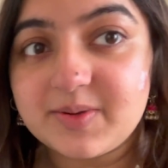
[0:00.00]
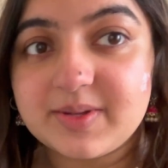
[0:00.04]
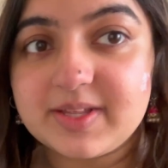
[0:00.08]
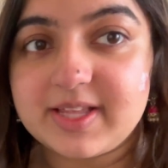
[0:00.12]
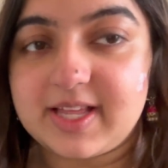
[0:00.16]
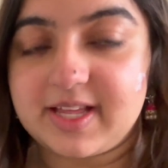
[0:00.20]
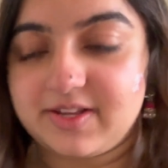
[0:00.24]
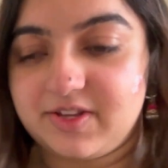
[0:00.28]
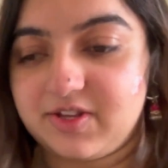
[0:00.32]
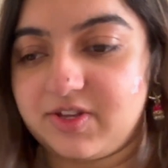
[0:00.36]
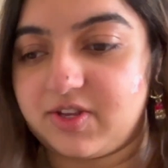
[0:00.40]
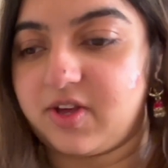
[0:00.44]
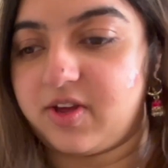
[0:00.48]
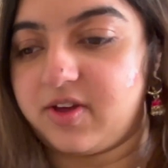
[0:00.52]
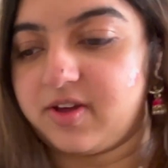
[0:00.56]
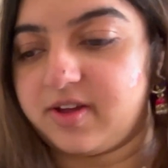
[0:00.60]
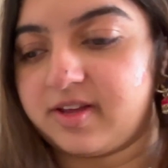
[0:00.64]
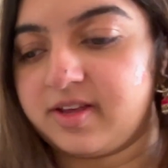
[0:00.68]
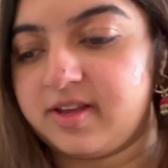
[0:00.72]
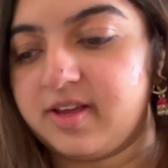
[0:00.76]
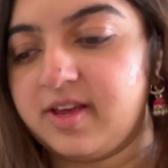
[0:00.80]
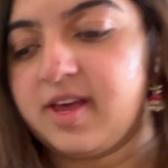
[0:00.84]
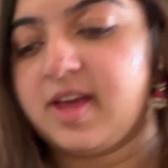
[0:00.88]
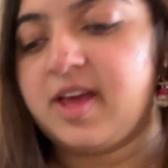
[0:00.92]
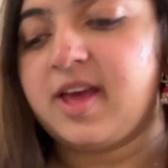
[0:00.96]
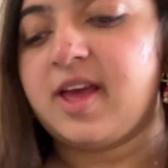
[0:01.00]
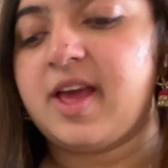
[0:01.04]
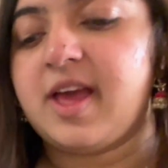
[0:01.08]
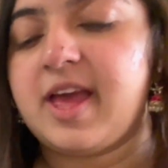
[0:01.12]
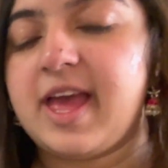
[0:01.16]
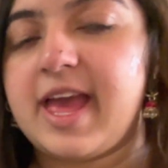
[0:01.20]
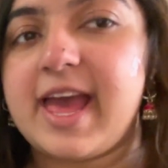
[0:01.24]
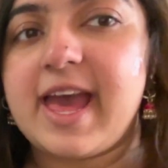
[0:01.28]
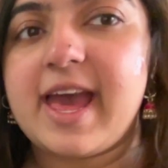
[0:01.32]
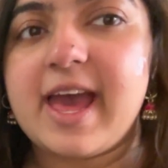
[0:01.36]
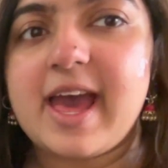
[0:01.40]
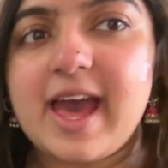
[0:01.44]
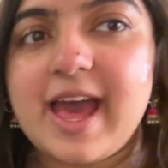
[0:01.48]
with that song,
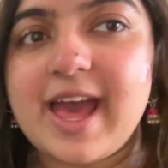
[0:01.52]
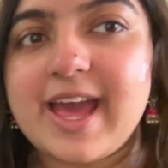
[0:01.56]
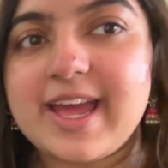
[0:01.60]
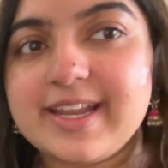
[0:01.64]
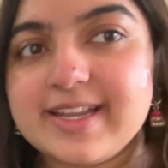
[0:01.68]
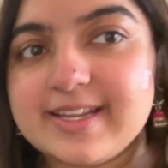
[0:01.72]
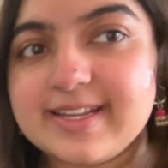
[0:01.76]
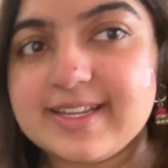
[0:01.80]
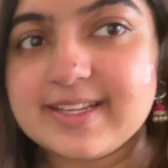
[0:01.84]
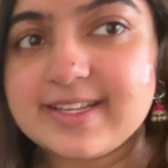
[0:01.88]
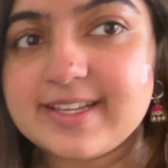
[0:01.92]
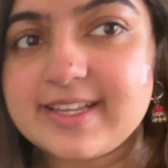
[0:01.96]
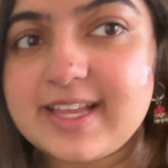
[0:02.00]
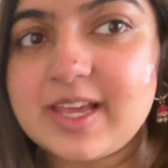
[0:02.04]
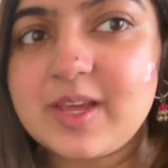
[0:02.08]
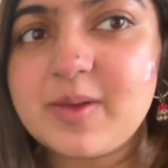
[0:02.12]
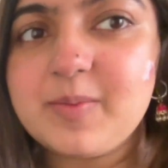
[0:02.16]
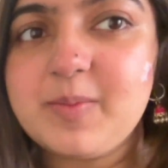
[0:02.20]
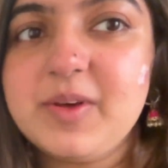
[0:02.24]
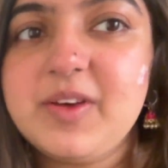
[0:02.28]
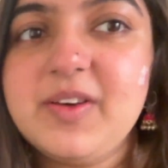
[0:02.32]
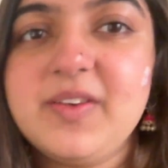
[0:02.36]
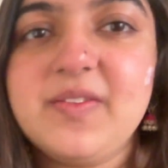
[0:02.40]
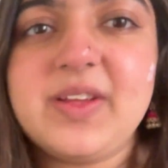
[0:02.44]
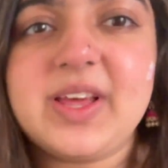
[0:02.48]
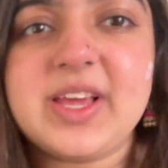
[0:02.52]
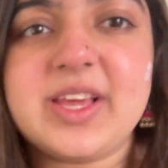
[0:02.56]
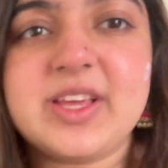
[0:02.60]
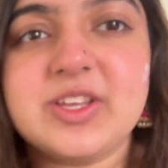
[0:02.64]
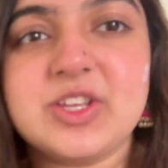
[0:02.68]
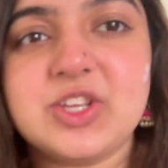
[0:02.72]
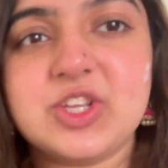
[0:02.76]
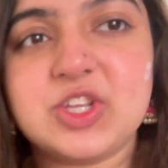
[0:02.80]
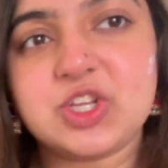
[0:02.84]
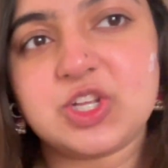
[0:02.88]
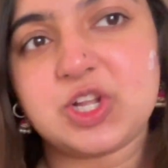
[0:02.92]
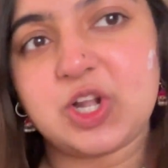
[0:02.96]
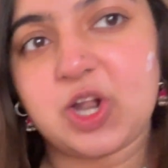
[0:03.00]
and it's like a bit of like a
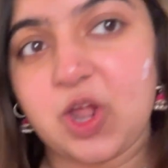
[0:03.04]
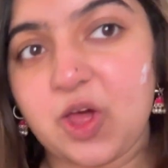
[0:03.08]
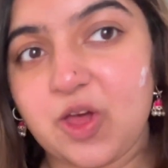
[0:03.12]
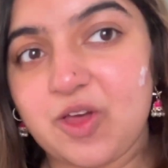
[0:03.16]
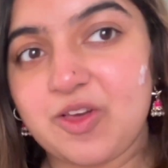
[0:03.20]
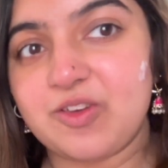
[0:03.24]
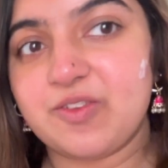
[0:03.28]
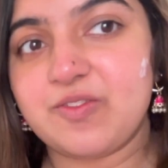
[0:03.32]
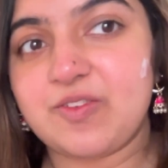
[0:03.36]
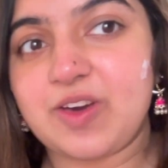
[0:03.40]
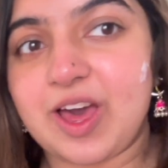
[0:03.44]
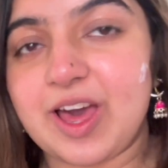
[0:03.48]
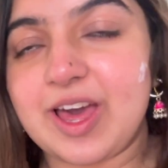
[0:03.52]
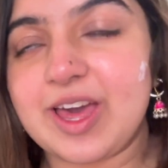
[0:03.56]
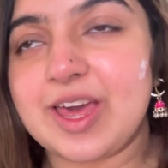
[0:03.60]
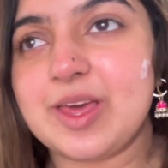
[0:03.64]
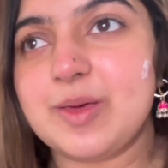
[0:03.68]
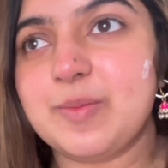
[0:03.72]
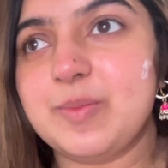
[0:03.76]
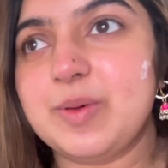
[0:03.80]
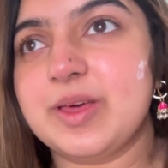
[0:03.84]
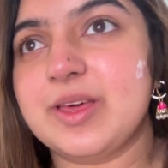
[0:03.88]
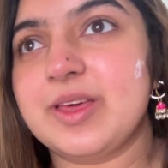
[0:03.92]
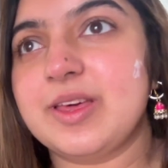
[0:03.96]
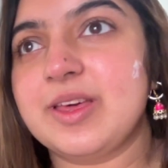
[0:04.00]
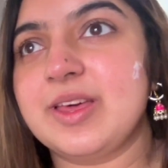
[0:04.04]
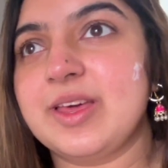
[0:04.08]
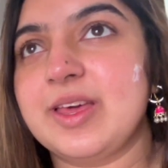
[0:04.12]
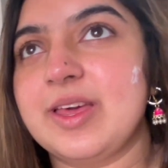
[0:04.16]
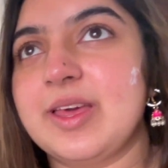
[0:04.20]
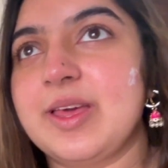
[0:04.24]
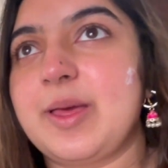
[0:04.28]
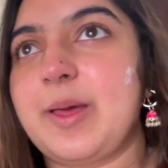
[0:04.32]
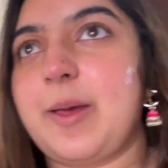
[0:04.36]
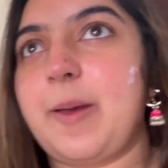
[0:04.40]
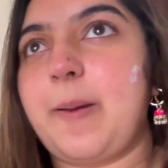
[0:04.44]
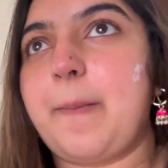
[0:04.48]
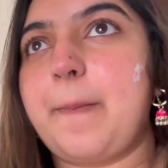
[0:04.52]
slow vibe,
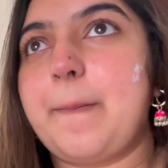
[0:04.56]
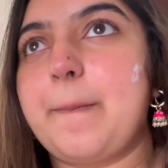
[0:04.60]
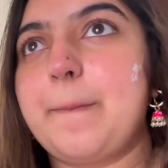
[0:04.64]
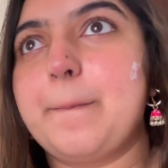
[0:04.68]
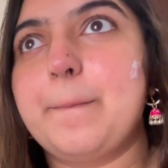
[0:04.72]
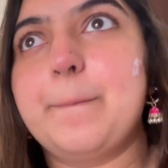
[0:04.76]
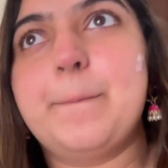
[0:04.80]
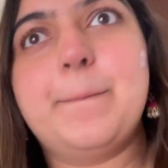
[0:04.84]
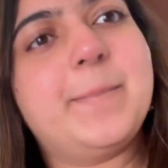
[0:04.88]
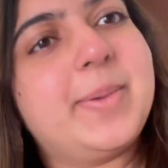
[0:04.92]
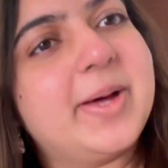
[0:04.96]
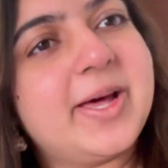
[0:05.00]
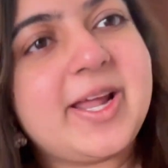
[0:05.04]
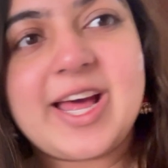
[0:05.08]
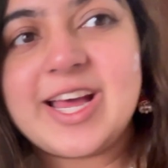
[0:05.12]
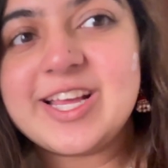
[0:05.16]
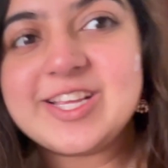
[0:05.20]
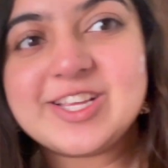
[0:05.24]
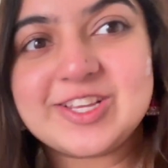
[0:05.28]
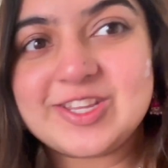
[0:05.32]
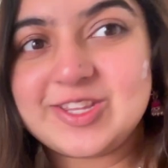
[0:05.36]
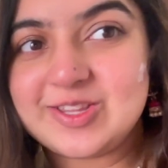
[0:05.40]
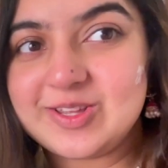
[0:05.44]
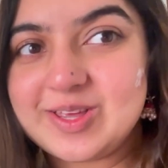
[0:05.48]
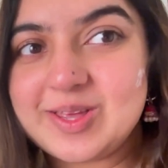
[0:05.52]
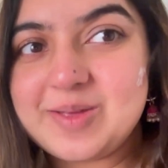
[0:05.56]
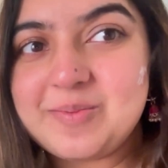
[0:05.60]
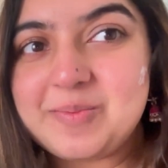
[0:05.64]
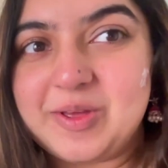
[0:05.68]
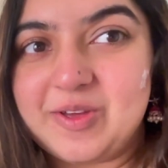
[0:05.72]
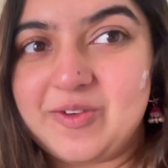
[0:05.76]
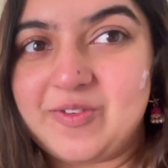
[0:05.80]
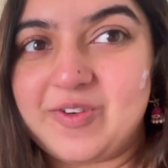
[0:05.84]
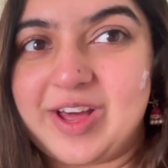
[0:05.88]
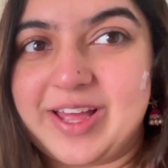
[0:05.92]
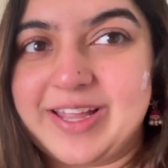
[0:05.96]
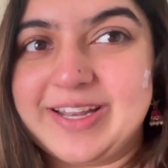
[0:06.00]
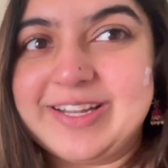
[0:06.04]
but I just thought it'd be
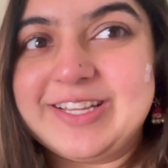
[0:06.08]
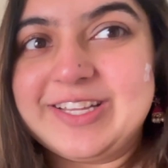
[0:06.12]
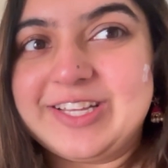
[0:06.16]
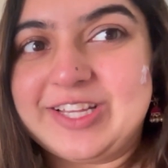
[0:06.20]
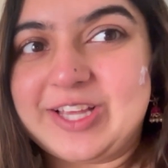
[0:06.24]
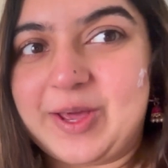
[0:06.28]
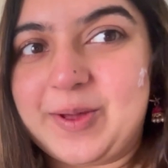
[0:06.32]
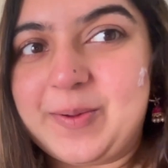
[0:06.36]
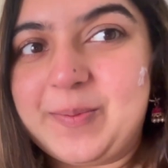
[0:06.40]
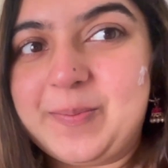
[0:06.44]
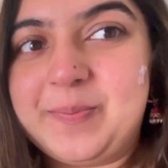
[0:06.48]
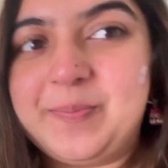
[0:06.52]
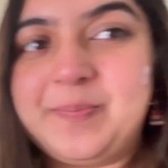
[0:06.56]
fun. So I